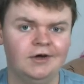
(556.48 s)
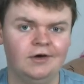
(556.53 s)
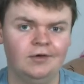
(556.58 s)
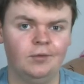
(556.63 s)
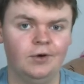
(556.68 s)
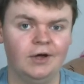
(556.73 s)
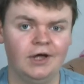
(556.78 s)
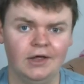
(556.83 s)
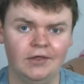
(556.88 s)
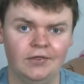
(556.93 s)

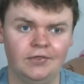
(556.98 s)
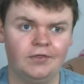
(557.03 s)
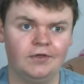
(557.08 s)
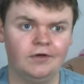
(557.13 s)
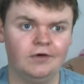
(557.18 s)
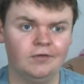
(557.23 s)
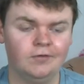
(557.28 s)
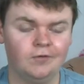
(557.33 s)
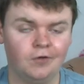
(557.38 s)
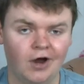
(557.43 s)
with
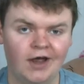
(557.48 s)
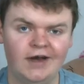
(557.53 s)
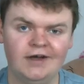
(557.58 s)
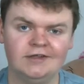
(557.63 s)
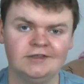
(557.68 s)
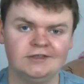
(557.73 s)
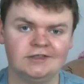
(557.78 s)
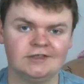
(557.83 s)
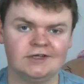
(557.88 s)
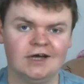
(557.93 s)

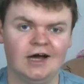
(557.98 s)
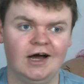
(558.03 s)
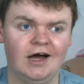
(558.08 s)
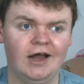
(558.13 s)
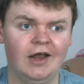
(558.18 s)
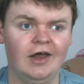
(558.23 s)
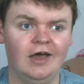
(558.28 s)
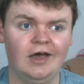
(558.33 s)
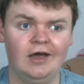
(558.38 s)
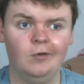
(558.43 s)
friends
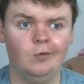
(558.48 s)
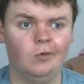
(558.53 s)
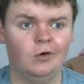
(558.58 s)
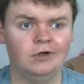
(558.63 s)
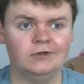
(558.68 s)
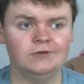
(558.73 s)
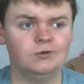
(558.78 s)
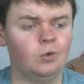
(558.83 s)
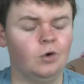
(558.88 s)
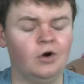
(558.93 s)
and it
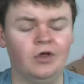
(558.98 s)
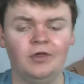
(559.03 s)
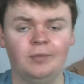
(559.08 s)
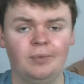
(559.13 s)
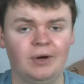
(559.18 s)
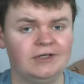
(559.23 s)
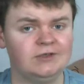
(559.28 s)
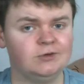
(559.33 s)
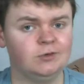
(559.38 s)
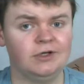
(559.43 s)
was one of the
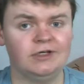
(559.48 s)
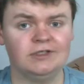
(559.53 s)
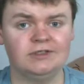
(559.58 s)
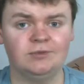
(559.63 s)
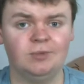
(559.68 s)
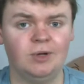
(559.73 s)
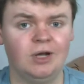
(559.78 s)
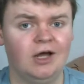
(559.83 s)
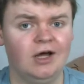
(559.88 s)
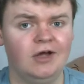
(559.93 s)
best weeks
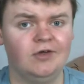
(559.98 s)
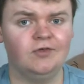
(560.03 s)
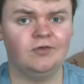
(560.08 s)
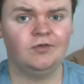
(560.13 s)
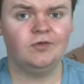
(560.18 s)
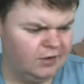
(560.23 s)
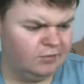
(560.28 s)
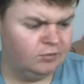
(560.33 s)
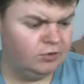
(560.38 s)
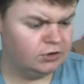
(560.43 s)
of my life.
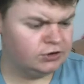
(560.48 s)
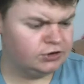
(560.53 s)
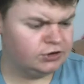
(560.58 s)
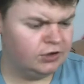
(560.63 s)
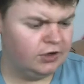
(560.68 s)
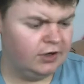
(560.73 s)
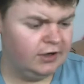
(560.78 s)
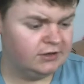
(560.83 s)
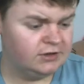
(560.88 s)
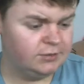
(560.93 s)
I'm not
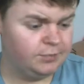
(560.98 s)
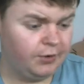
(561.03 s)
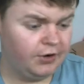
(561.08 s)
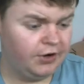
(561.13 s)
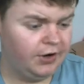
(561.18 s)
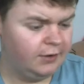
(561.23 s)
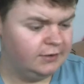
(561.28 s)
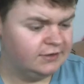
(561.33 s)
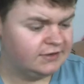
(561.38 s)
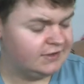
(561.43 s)
sure how to
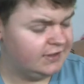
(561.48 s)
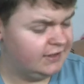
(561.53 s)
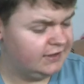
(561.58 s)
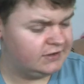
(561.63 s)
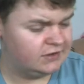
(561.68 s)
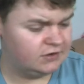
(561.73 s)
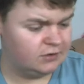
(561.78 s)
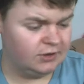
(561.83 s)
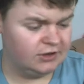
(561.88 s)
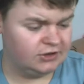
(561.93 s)
pronounce
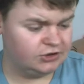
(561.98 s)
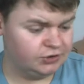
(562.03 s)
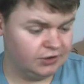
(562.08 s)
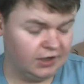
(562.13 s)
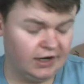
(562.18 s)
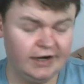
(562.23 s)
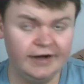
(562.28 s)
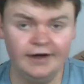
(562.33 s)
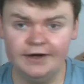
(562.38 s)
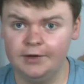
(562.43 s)
this, so I'll
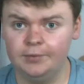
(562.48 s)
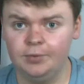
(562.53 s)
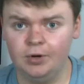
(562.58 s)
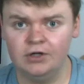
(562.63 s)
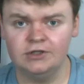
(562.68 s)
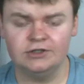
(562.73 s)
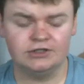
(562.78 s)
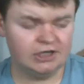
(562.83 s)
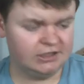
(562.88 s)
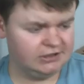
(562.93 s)
try. I
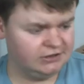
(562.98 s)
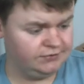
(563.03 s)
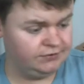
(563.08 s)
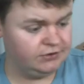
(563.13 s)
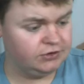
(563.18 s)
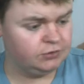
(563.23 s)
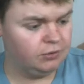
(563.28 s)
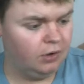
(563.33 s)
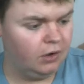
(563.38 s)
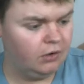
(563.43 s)
apologise if
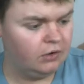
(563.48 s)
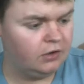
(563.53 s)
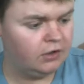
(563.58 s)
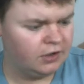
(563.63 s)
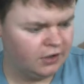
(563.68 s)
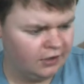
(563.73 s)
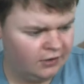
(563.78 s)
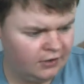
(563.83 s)
it's wrong.